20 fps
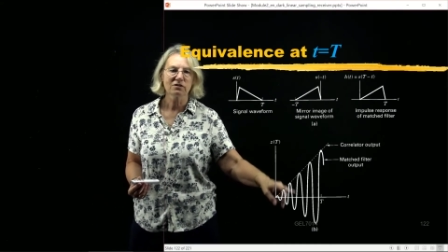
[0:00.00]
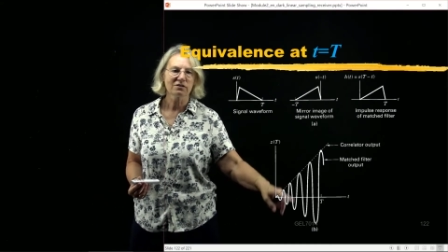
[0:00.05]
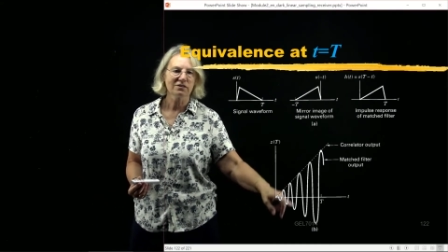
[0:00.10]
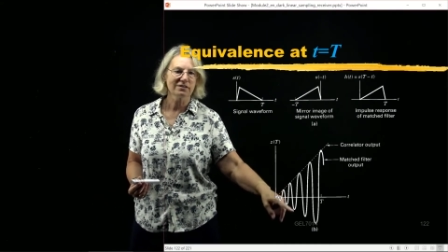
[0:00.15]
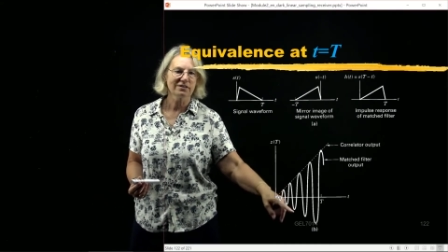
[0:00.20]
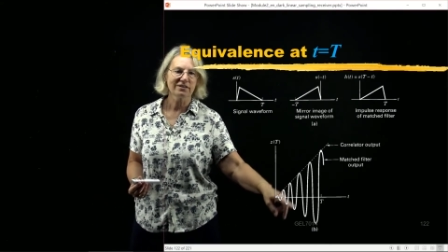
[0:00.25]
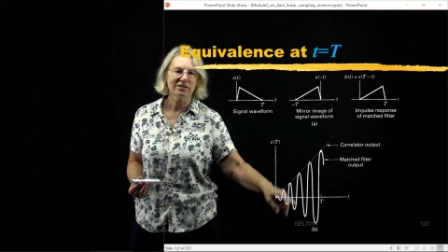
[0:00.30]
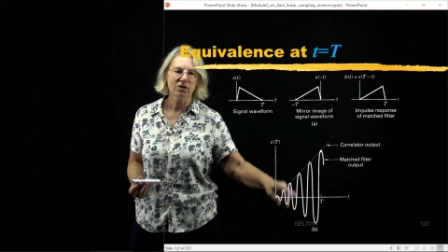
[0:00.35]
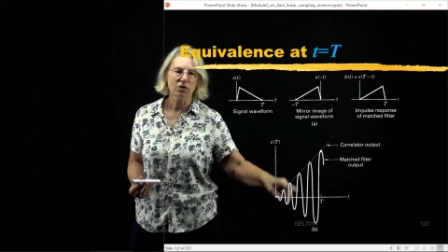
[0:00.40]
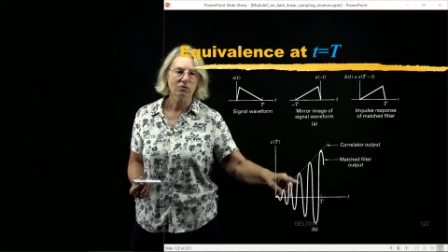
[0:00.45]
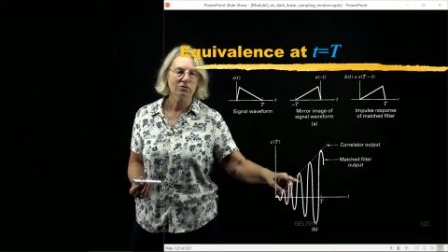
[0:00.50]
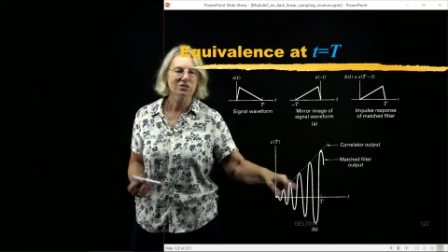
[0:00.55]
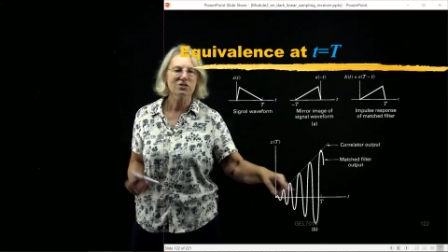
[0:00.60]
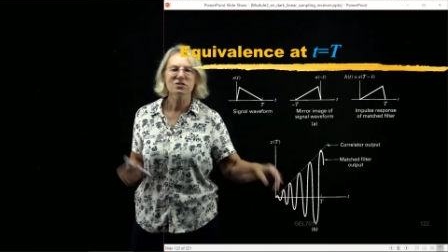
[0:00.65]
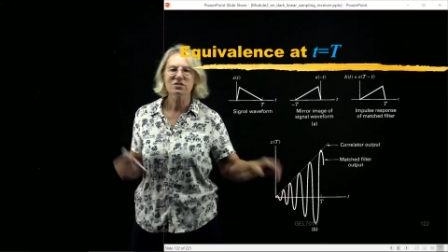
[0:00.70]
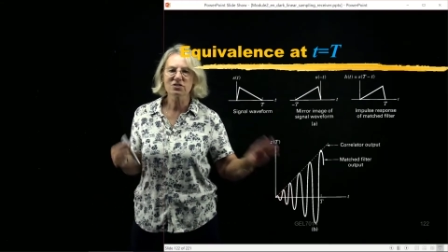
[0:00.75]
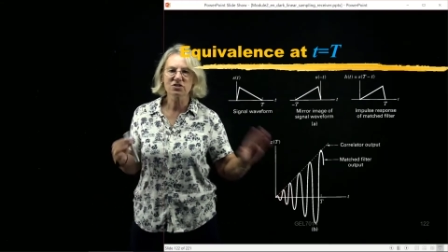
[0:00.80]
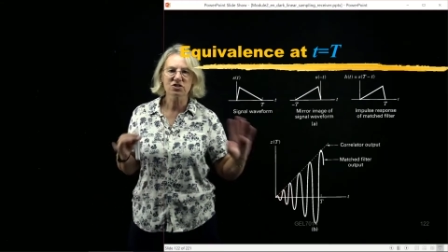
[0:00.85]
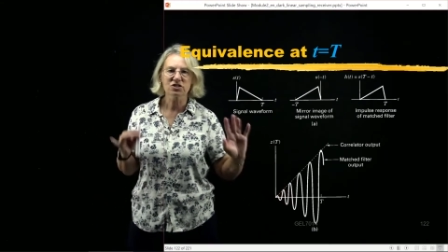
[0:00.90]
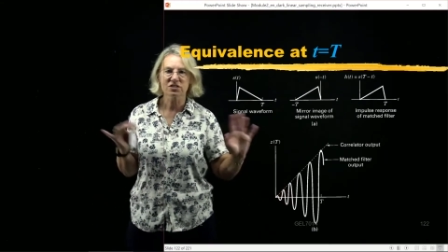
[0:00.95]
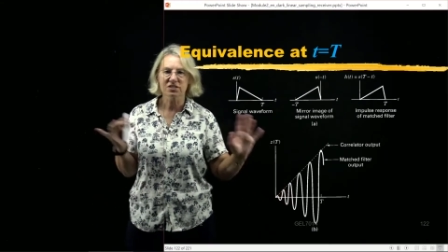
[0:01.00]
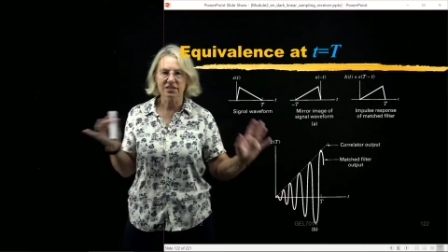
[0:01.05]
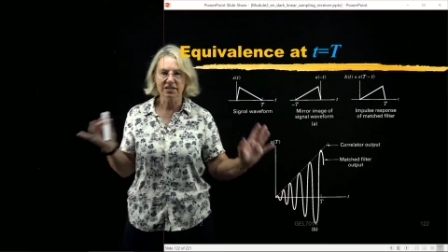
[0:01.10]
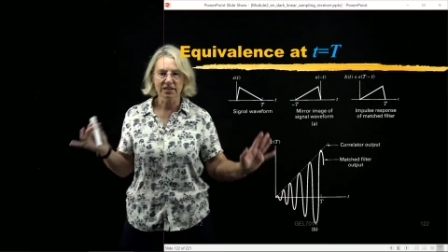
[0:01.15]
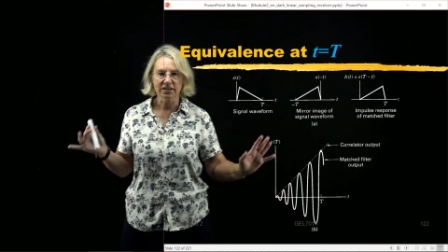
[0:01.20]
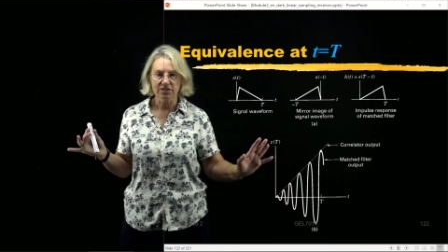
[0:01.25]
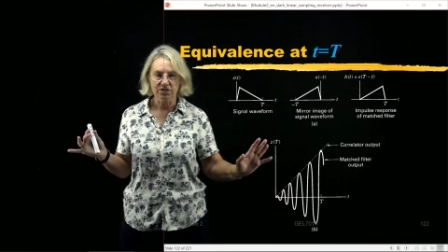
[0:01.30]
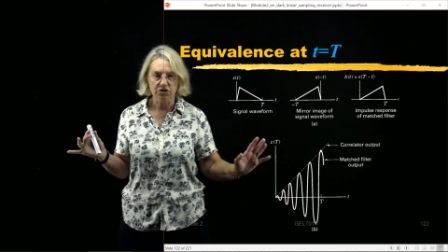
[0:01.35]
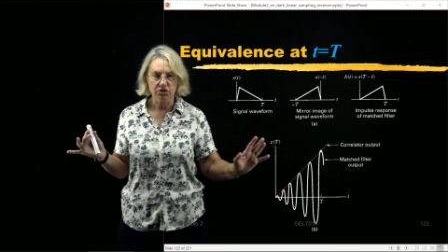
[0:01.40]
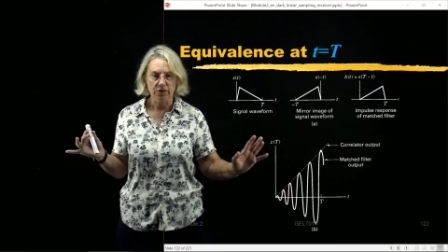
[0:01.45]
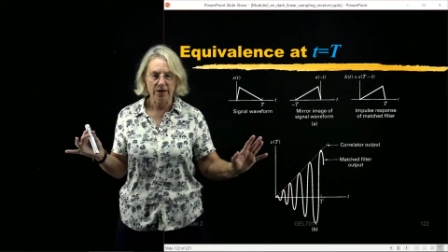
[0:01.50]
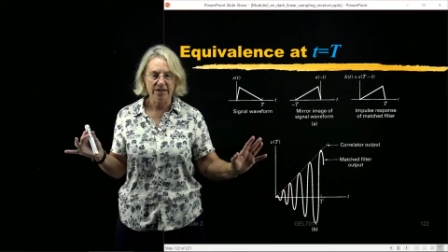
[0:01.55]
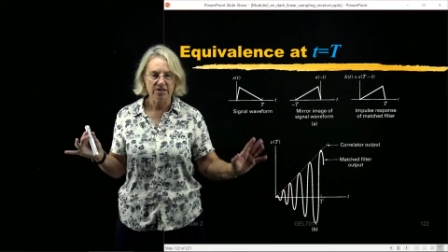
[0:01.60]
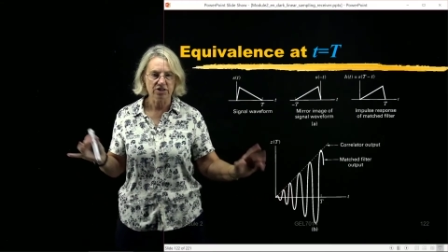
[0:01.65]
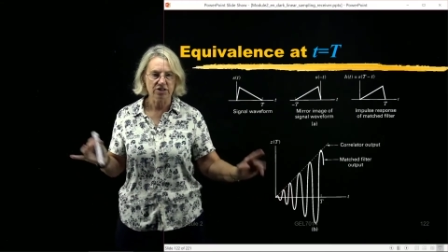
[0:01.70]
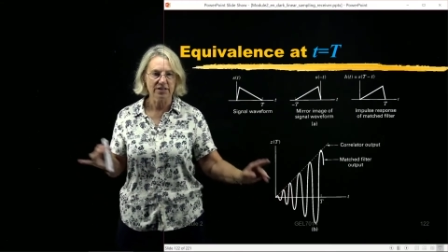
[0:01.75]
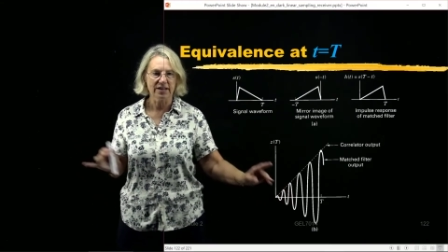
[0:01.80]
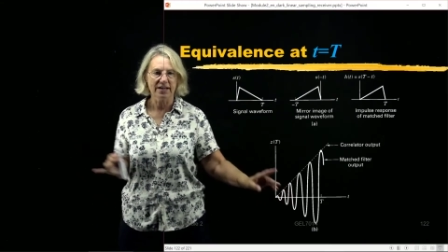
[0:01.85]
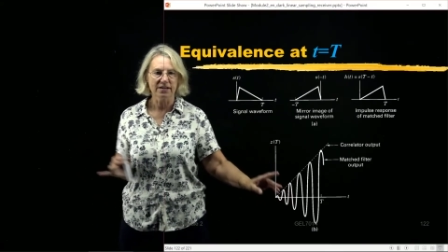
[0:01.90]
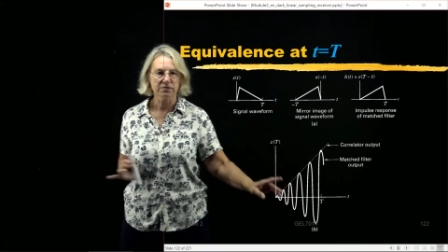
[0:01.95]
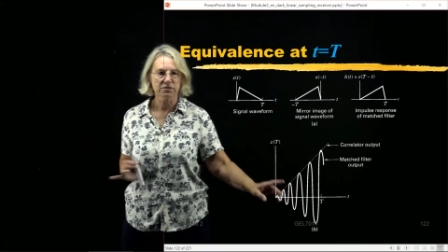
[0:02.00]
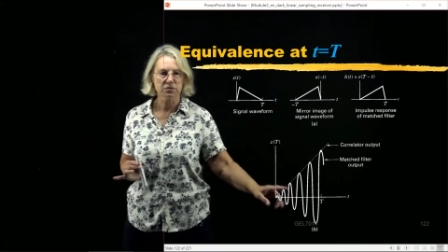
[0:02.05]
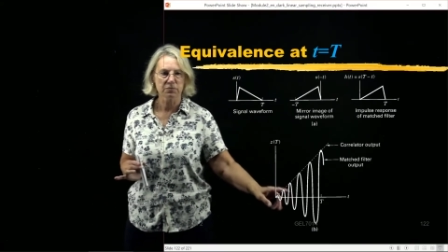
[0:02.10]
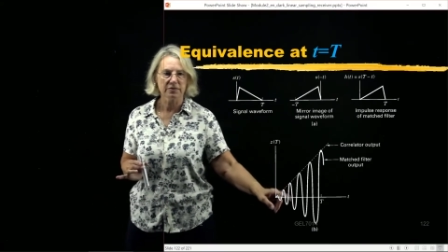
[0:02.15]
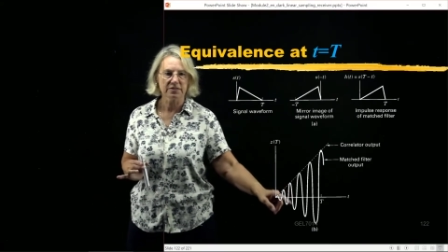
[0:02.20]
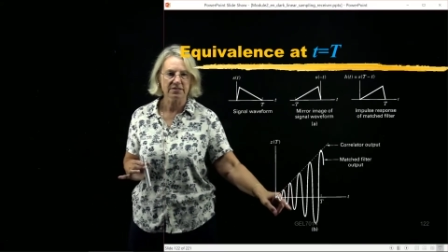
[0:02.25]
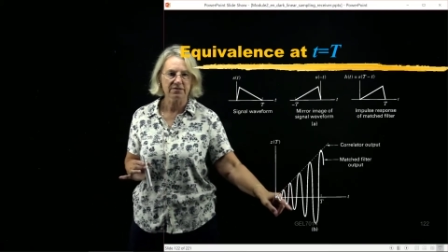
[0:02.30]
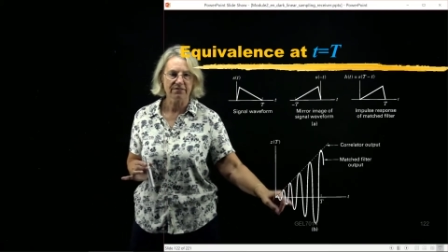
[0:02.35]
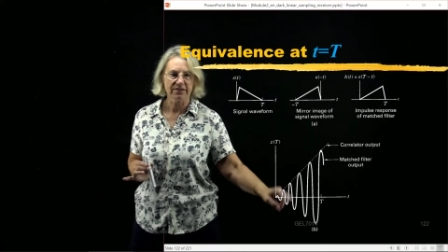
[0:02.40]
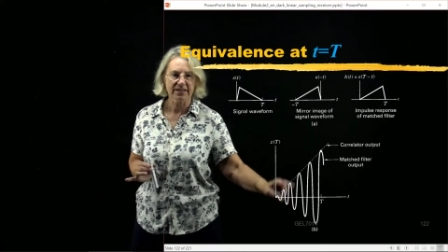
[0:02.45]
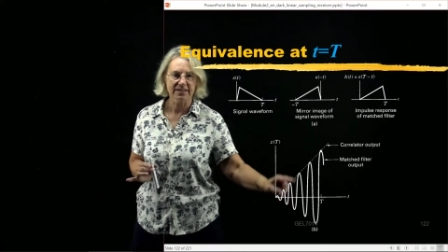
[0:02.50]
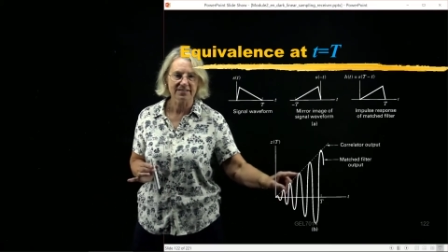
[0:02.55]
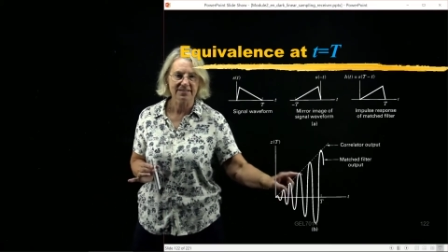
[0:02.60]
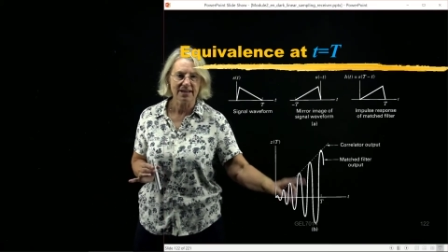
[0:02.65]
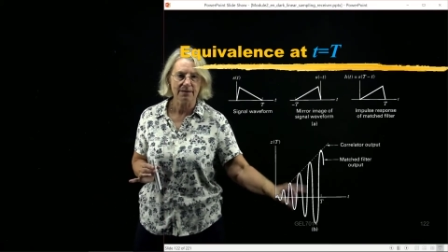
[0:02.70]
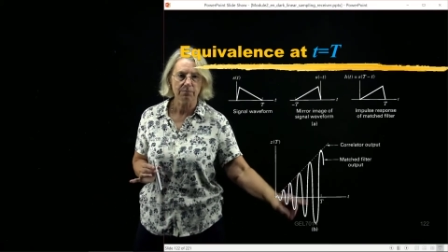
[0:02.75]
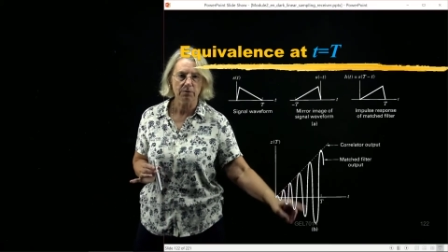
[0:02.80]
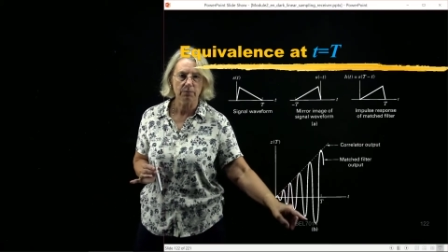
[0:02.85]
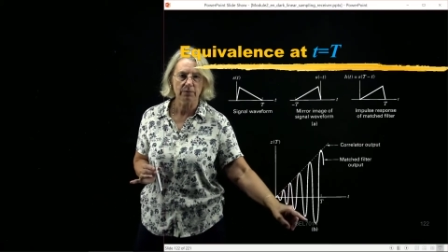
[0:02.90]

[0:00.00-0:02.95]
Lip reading: this is just an illustration, not a specific example,